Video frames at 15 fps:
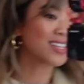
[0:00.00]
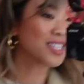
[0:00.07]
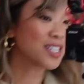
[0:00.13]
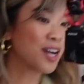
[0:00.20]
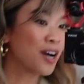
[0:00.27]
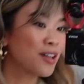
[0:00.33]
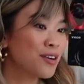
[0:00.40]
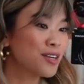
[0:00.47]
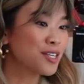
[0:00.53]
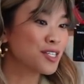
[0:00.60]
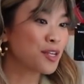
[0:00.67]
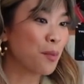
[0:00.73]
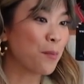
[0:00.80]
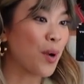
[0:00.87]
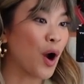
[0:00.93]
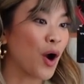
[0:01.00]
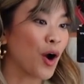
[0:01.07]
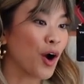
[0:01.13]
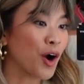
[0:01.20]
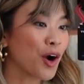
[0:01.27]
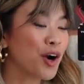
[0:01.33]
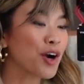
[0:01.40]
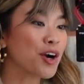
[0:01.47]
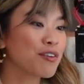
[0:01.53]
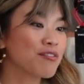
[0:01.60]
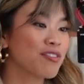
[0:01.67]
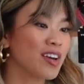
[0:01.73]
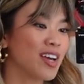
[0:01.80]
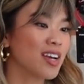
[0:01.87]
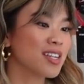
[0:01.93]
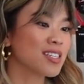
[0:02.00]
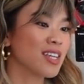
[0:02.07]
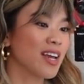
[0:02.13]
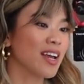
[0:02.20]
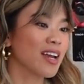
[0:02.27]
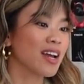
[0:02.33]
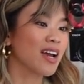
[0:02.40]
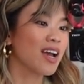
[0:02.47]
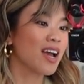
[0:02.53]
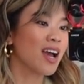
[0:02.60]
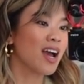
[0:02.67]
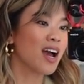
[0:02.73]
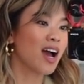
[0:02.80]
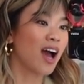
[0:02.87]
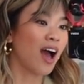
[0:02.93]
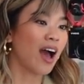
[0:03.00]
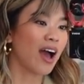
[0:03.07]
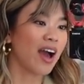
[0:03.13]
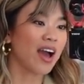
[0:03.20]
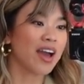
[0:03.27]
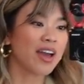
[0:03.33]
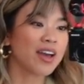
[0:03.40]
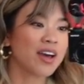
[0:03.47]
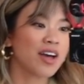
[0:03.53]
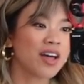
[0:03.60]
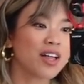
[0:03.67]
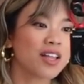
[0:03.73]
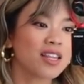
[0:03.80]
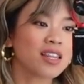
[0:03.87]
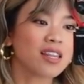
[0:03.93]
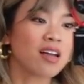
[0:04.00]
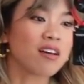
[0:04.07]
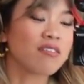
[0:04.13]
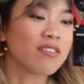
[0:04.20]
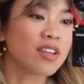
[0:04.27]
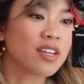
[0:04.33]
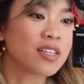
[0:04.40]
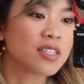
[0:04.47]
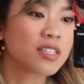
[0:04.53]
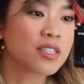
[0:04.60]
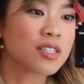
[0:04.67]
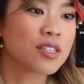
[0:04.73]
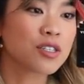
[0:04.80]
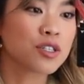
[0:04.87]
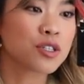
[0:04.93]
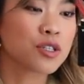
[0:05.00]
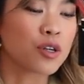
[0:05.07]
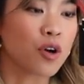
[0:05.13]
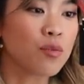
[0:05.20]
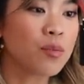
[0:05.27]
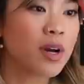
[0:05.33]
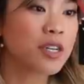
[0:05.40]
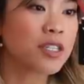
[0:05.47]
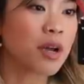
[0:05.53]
This color is perfect. Like, I Love this so much.